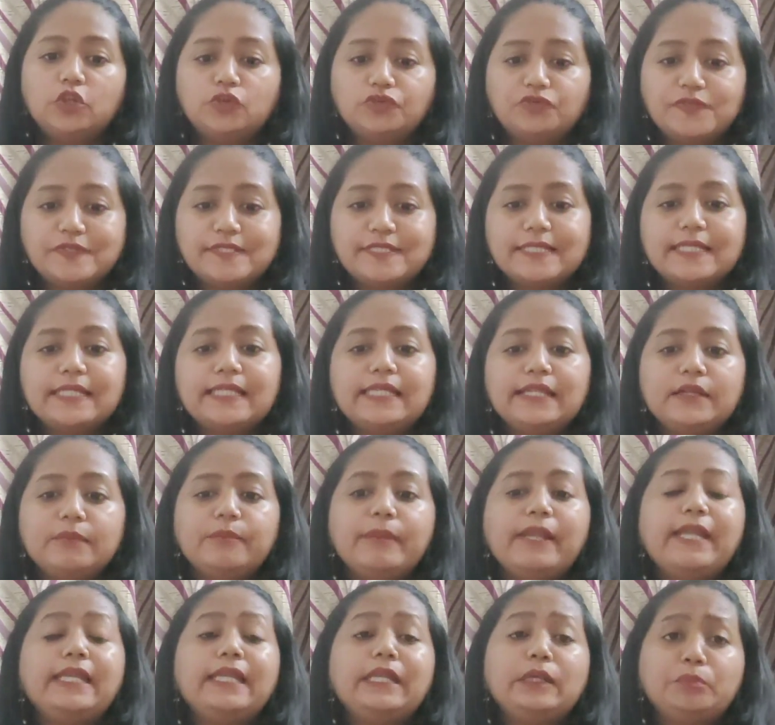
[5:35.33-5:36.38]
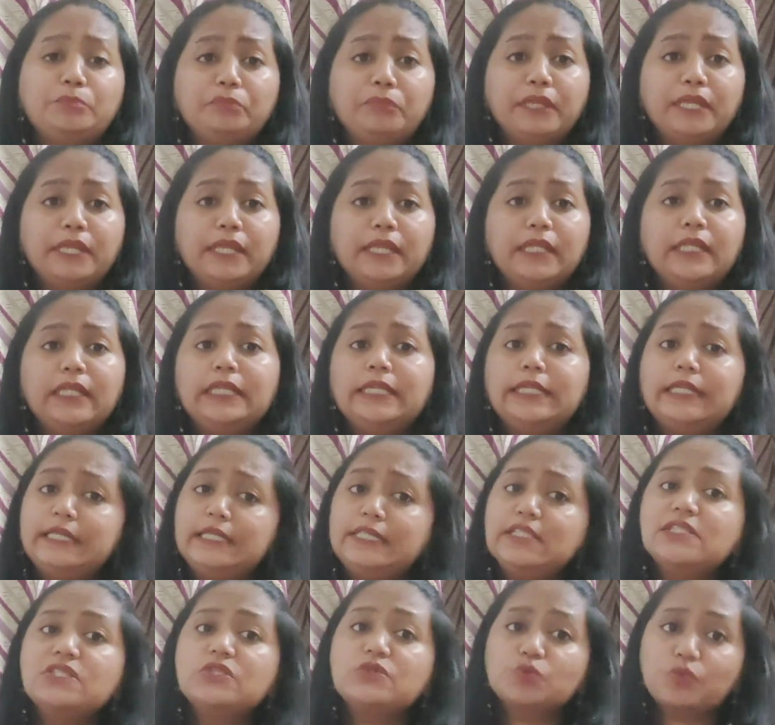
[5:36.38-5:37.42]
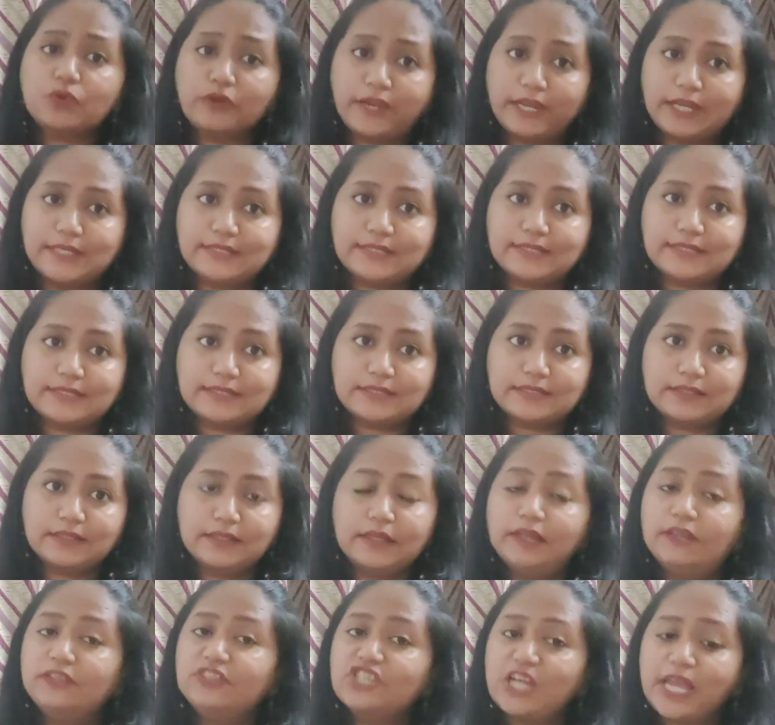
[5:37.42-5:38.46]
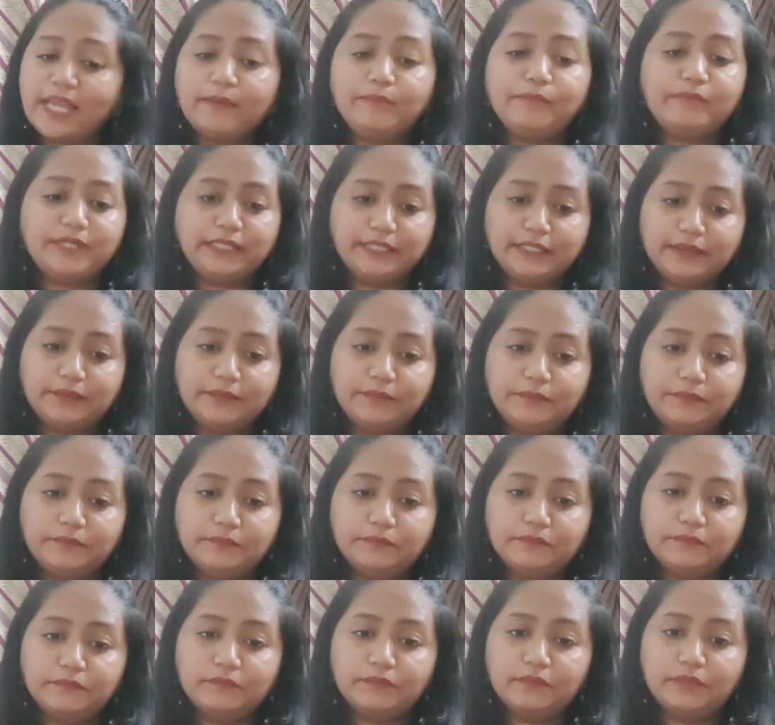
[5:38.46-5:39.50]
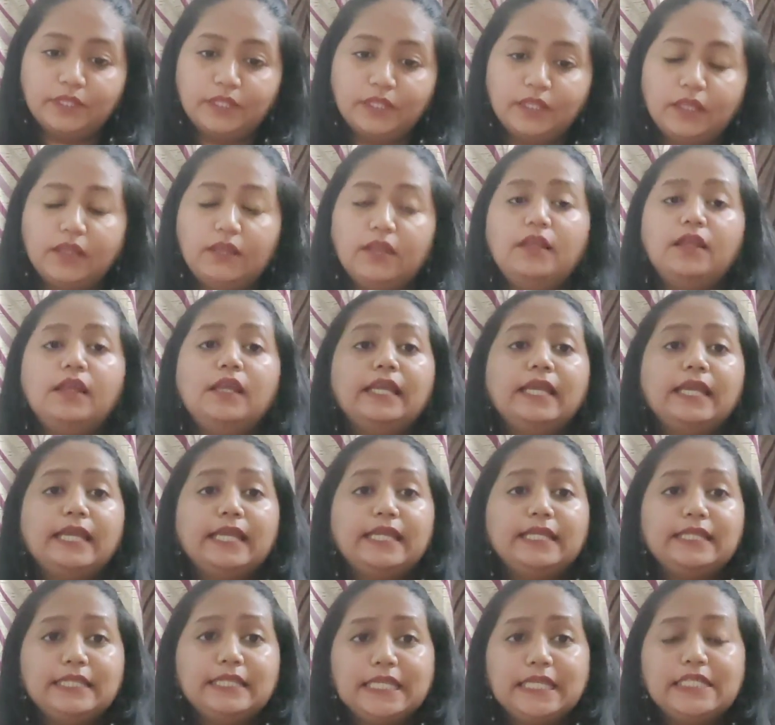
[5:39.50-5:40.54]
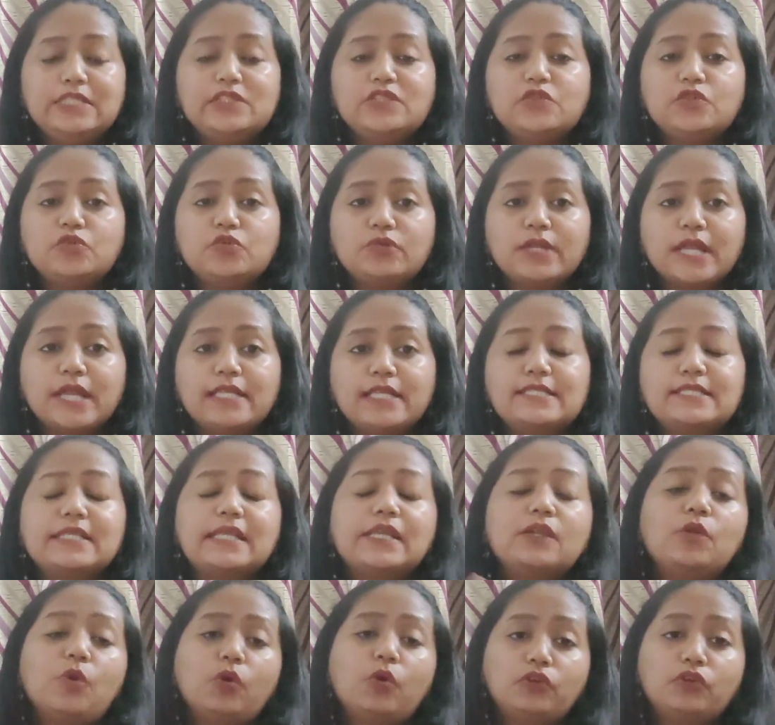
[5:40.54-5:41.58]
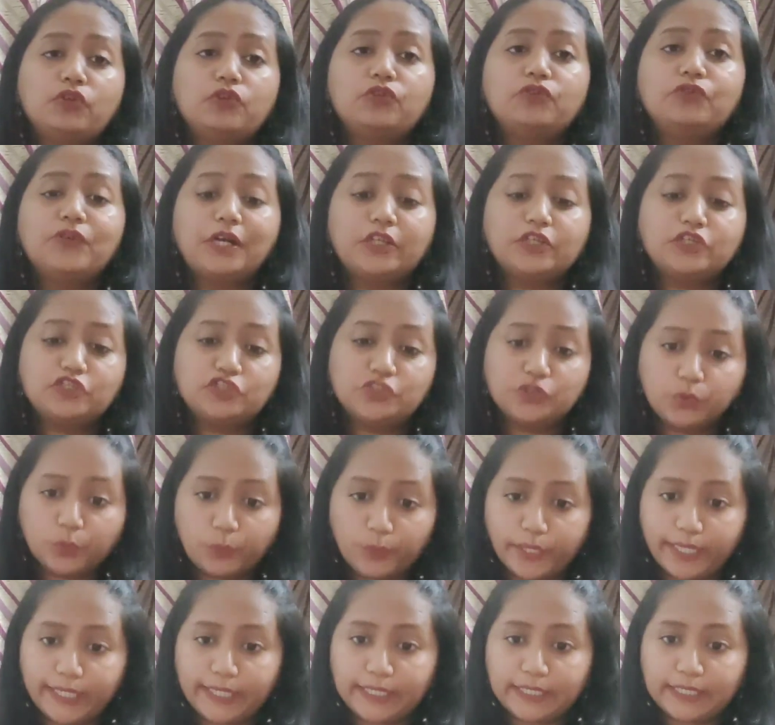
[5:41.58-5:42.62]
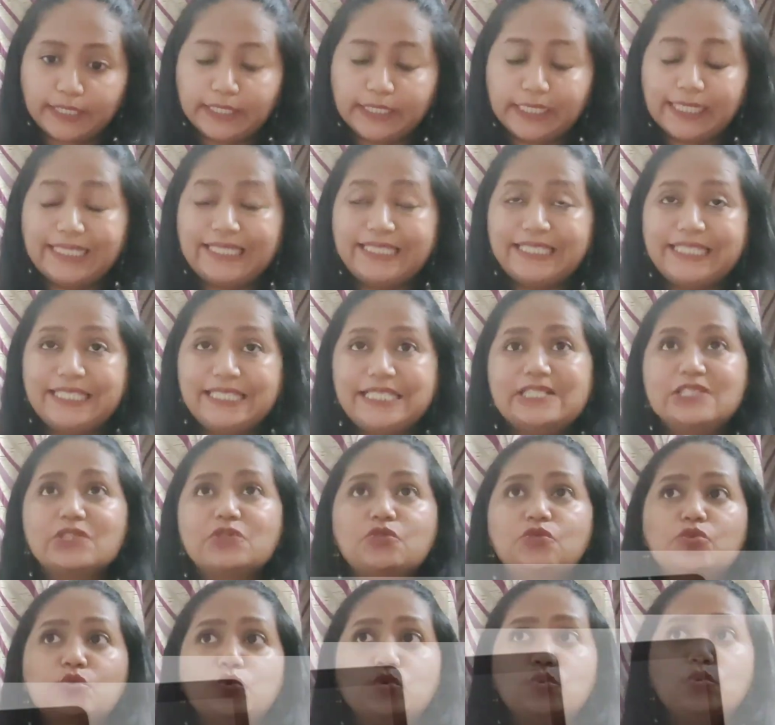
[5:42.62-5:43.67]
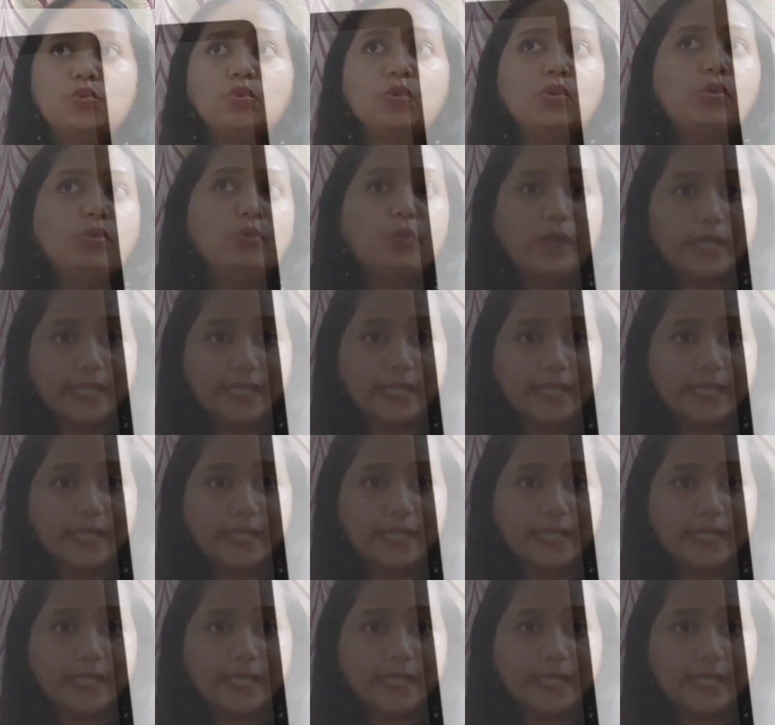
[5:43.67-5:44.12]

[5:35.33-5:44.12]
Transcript: Your physical and mental being needs to rest timely. It needs to rest in order to function well. It needs to